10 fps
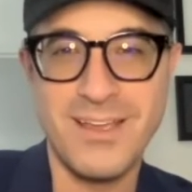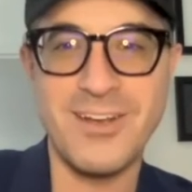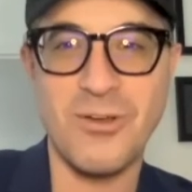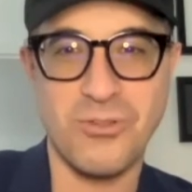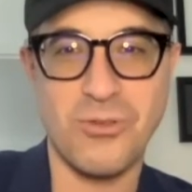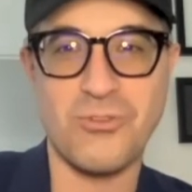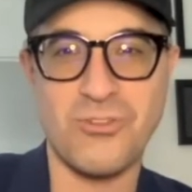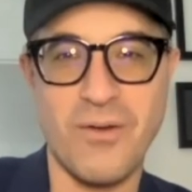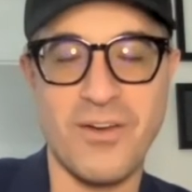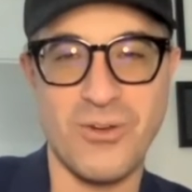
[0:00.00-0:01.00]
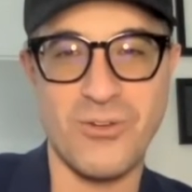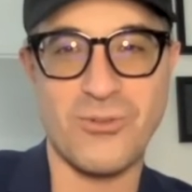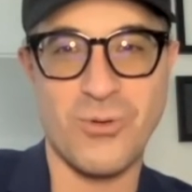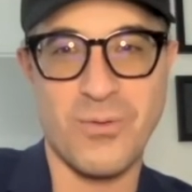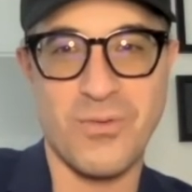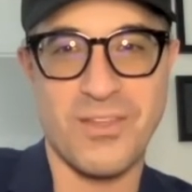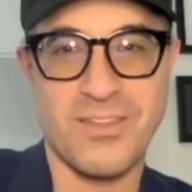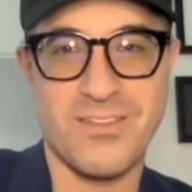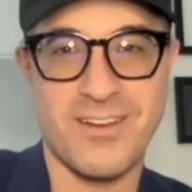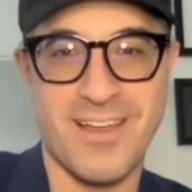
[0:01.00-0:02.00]
and also sharing your story with
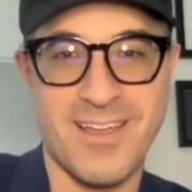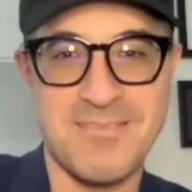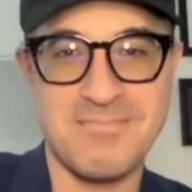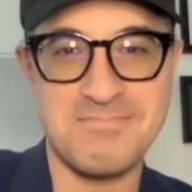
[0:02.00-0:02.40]
us today.